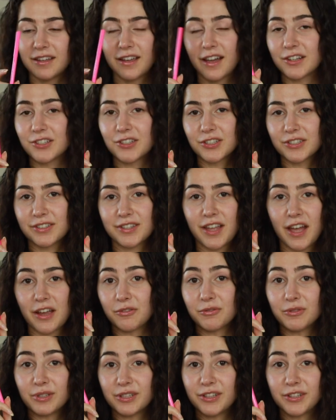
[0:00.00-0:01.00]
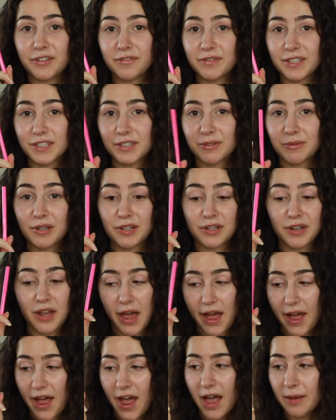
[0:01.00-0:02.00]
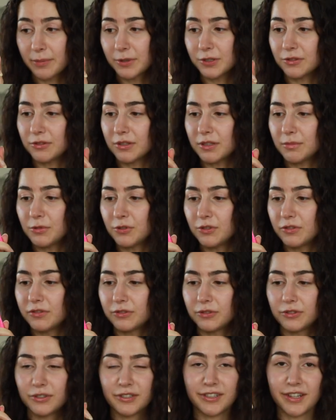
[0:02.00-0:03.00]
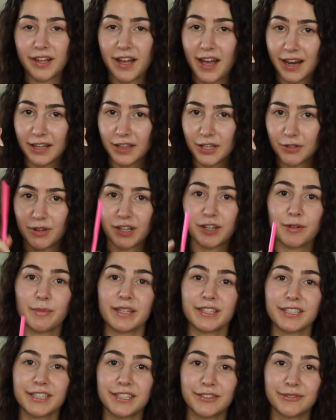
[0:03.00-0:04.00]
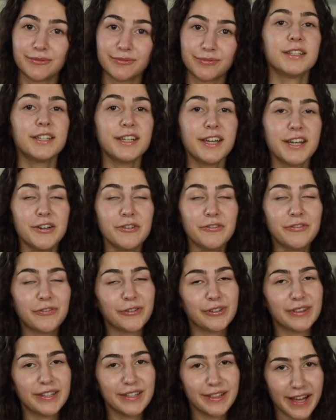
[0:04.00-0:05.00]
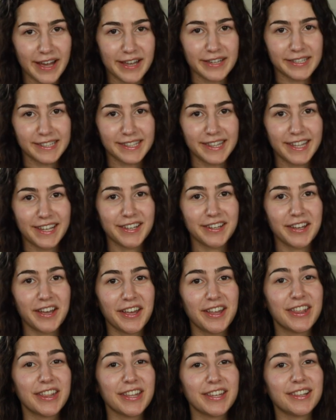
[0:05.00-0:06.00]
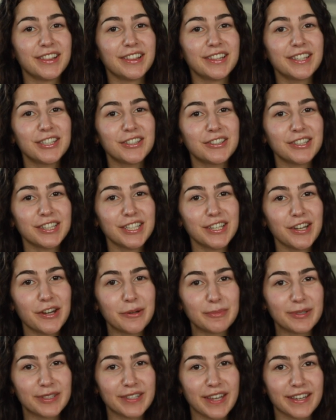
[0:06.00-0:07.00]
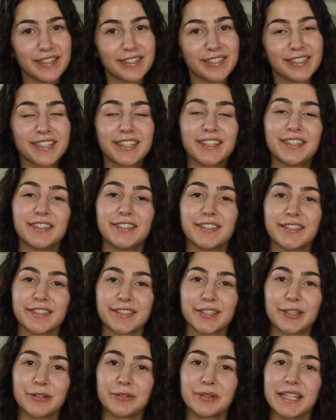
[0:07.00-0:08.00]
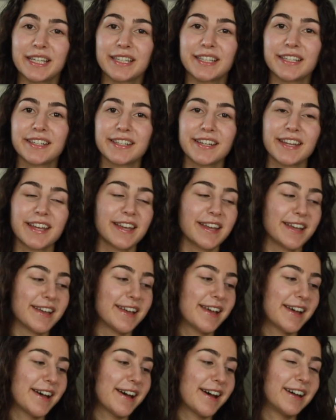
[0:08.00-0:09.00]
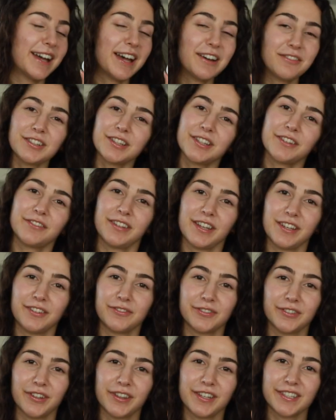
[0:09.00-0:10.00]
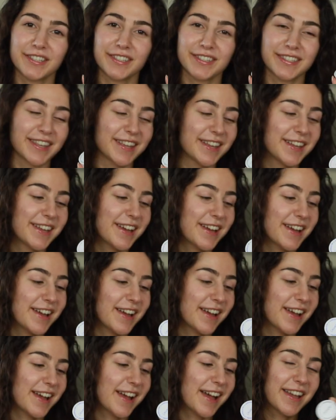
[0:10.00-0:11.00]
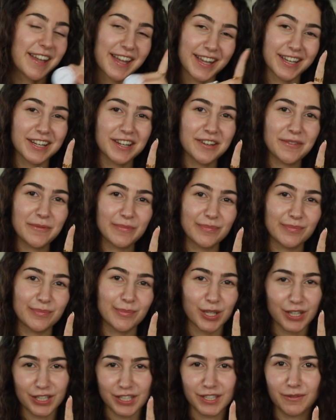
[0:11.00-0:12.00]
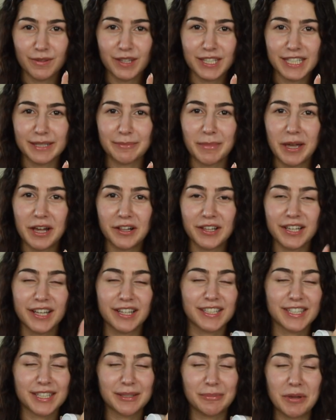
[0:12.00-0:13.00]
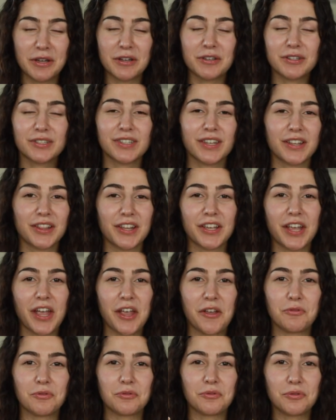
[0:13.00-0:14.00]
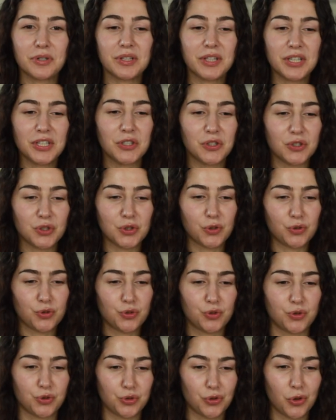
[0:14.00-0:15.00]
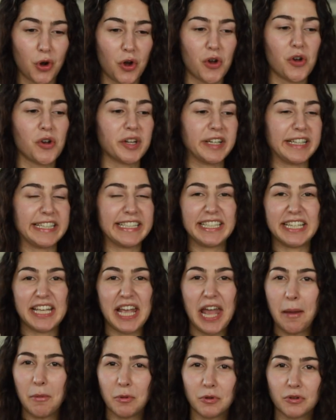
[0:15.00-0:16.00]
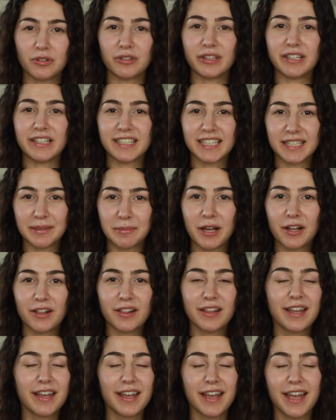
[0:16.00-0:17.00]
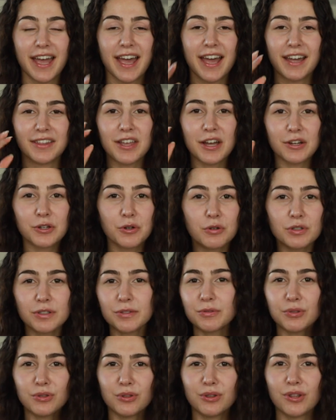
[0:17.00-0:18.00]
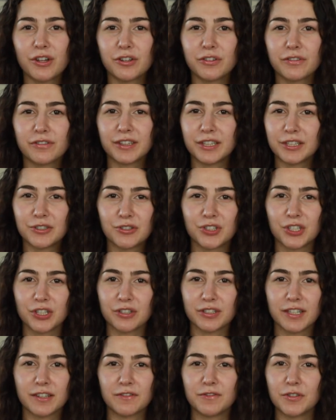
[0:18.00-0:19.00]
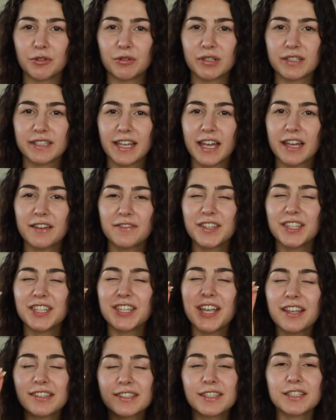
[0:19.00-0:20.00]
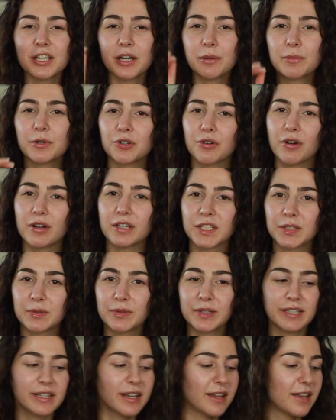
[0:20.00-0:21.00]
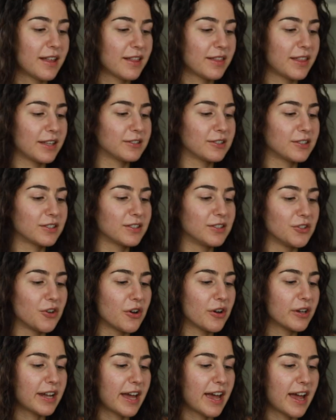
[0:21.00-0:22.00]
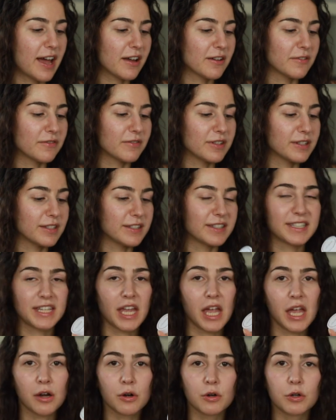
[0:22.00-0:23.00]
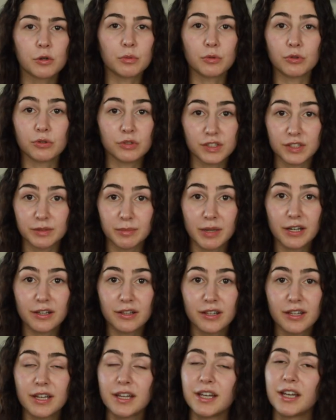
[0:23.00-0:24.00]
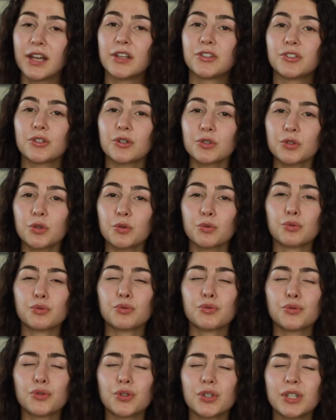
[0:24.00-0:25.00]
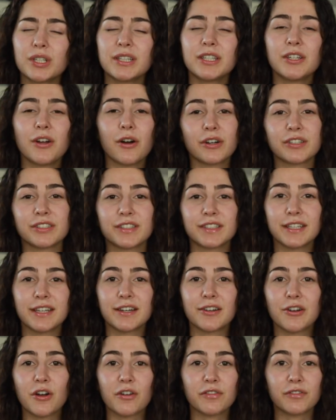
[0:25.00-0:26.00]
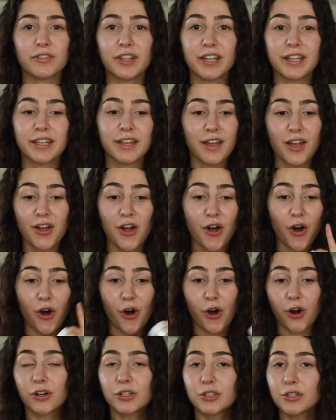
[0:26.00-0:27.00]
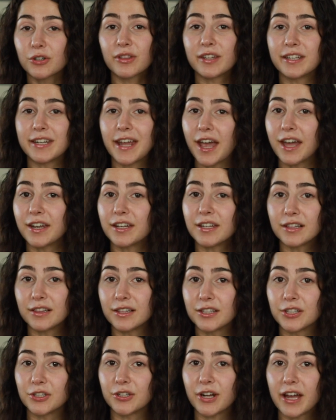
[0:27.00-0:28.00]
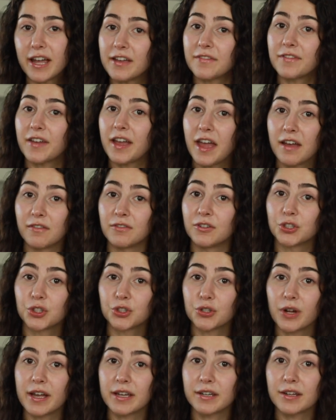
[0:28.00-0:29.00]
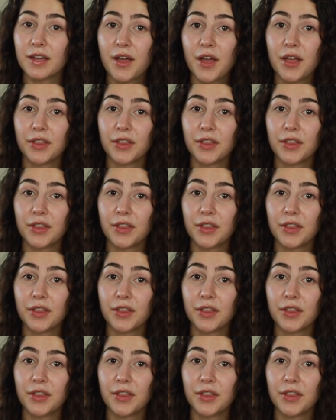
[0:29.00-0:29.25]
I just, I really love this one. Absolutely beautiful, highly recommend it. Now for the last thing, the Glitterally Obsessed in Disco Lady. I have a love-hate for this. I hate it because of the smell. It smells like a really strong chemically smell. And that goes for a lot of glitter gels I've noticed. I have yet to come across one that does not have this terrible smell. It's also really hard to get off, like harder than any glitter I have ever tried.